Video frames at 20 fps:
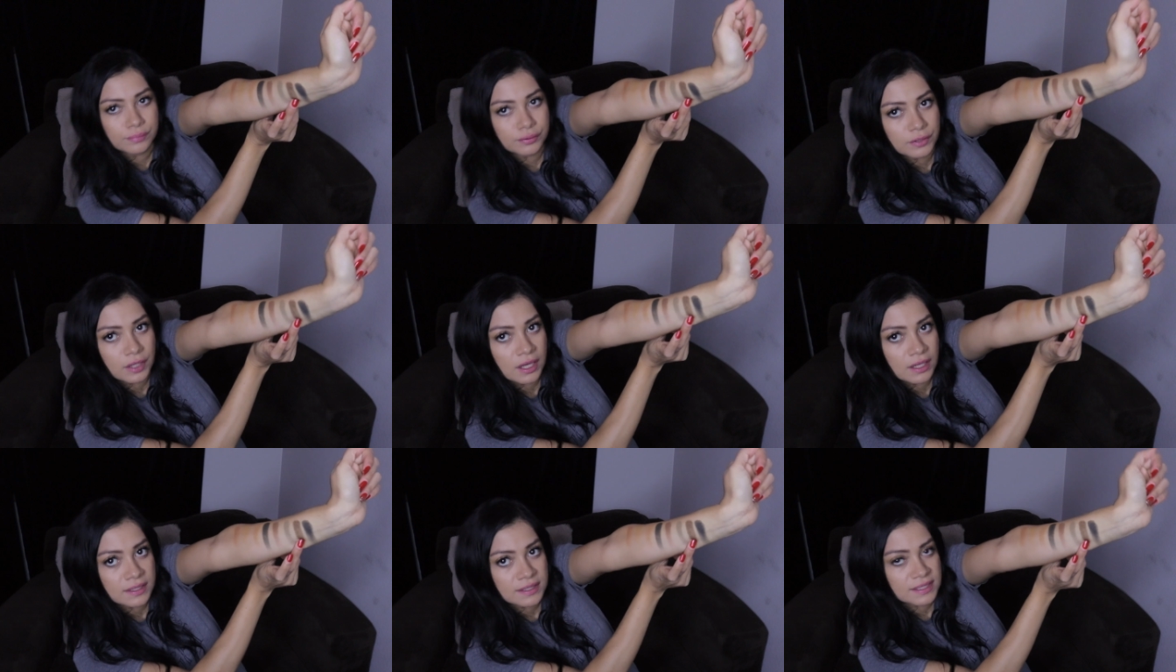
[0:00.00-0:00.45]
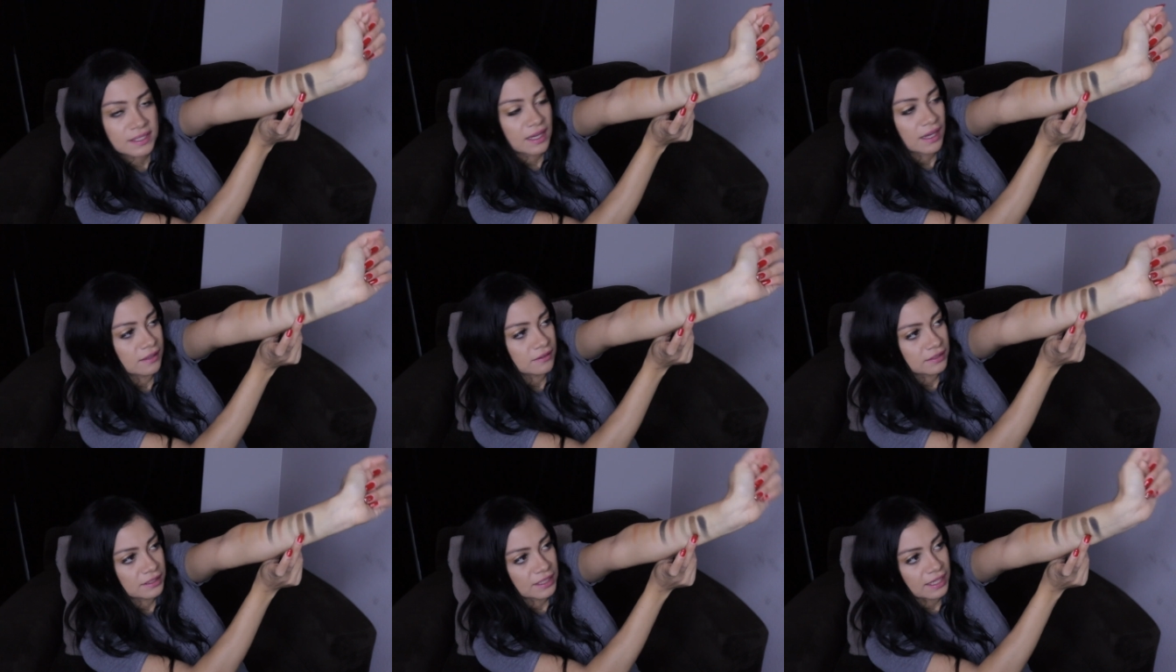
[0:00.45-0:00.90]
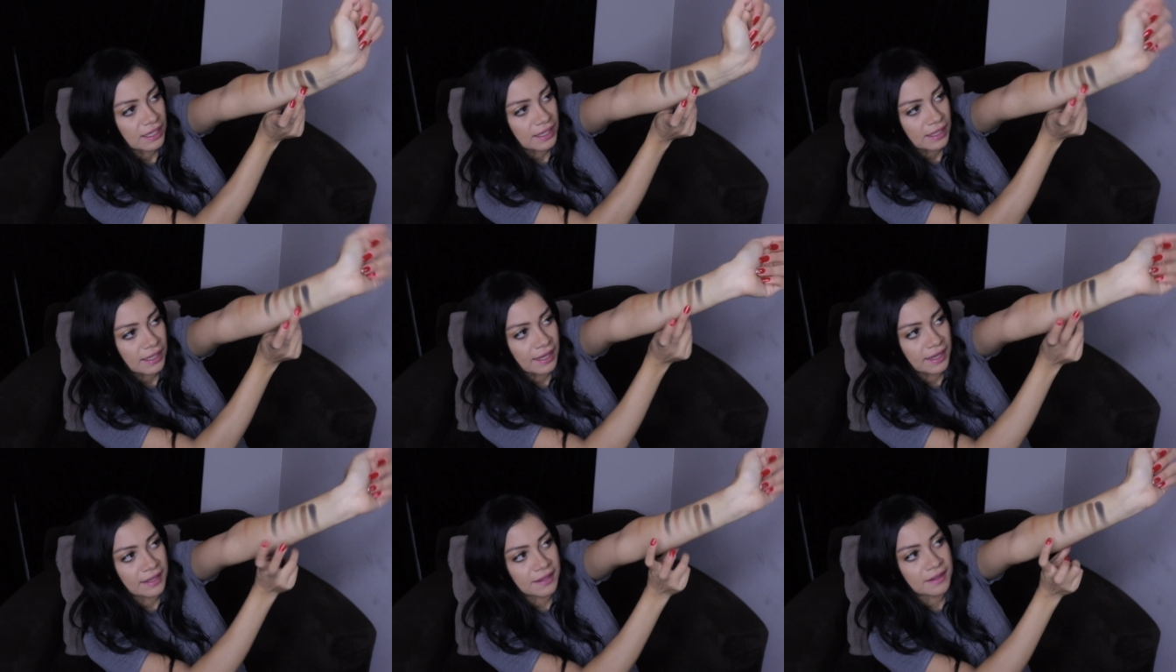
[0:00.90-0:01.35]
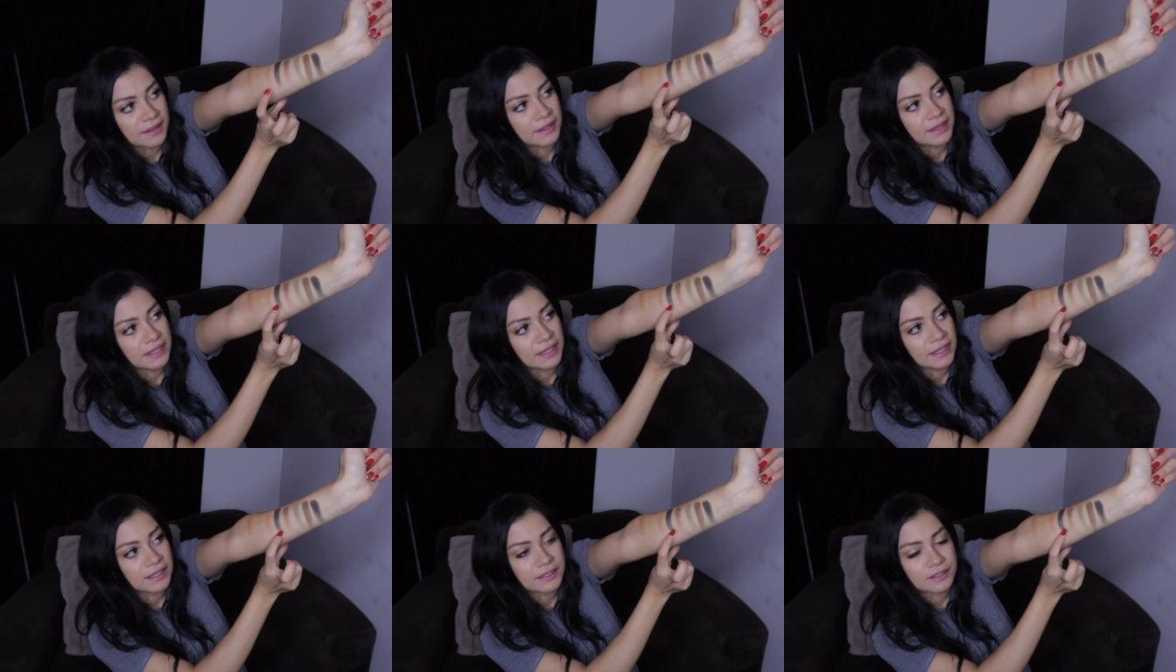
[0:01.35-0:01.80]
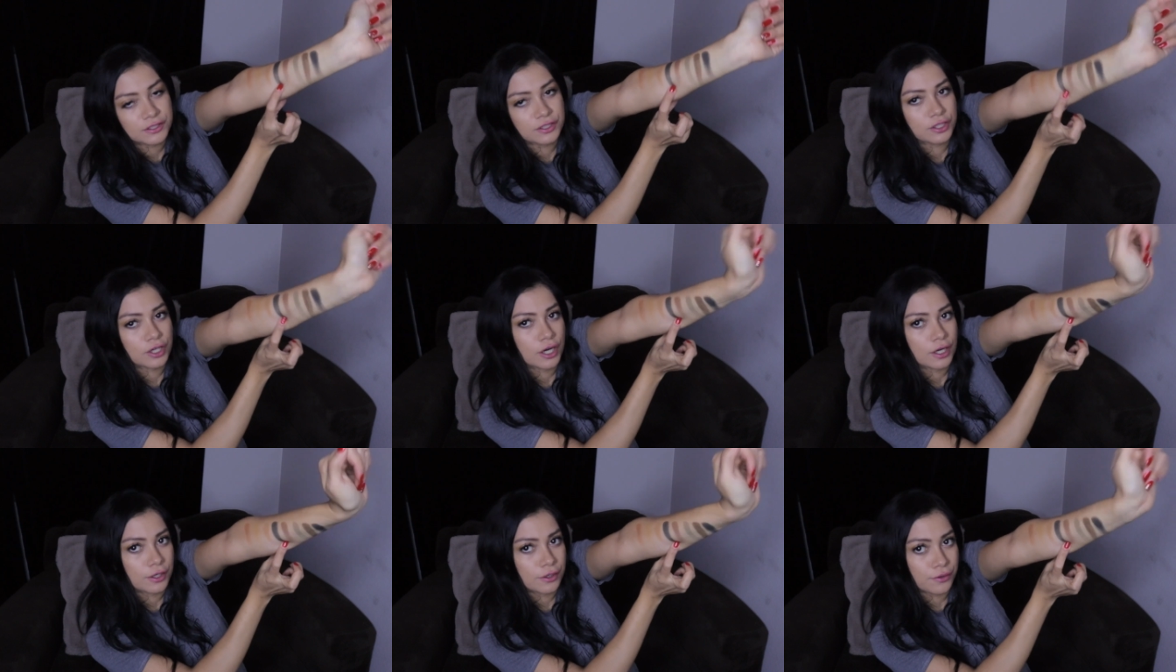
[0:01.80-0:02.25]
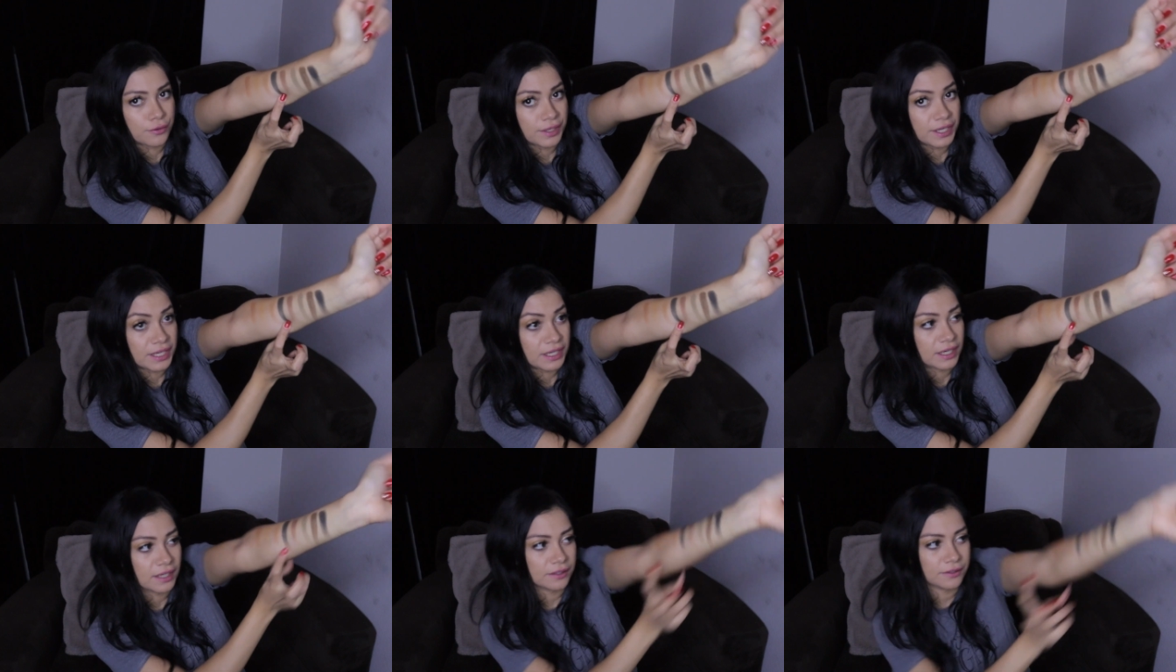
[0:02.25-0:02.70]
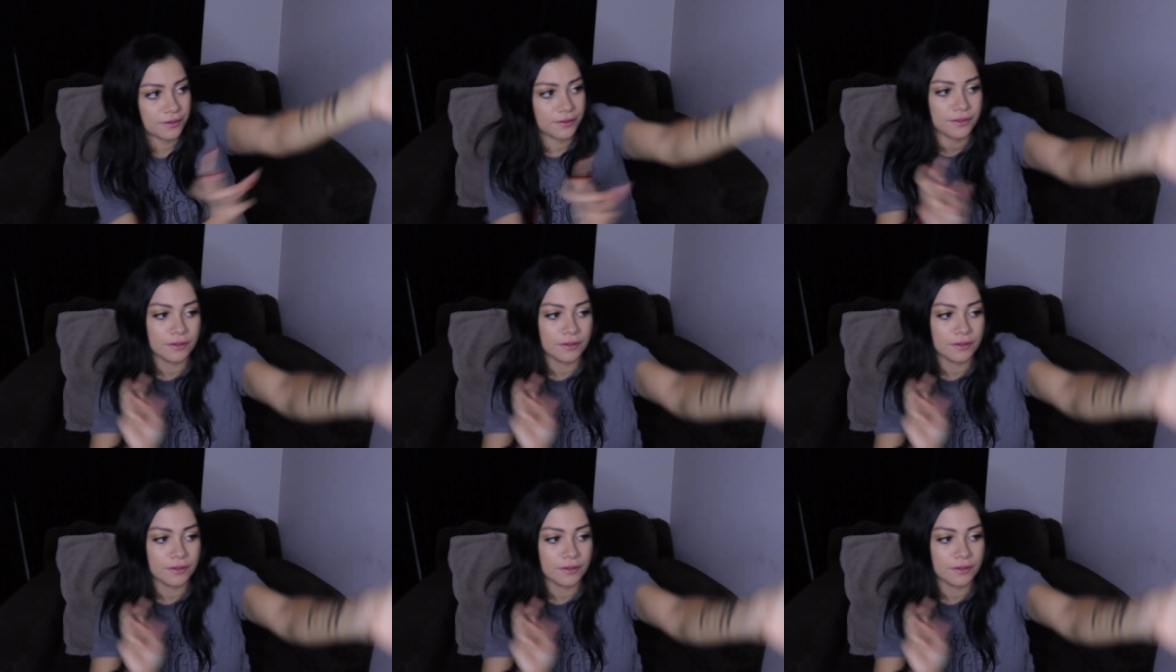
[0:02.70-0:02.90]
bronze color and the dark green color.